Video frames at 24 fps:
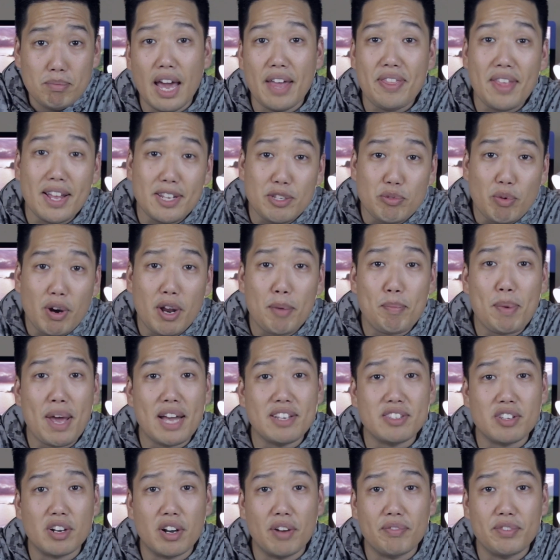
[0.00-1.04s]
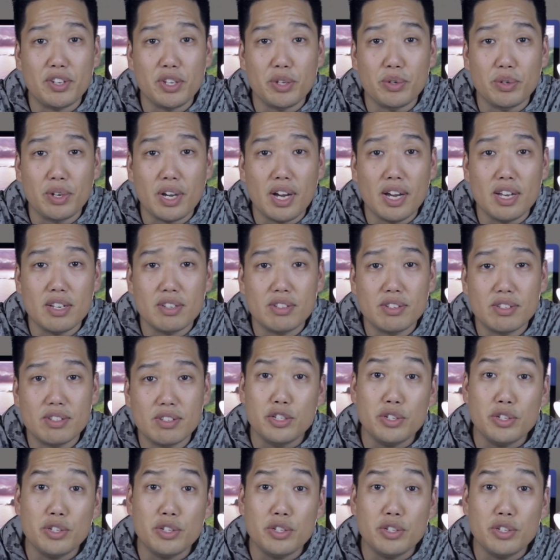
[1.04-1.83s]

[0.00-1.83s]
And that's where I pass it off to you guys.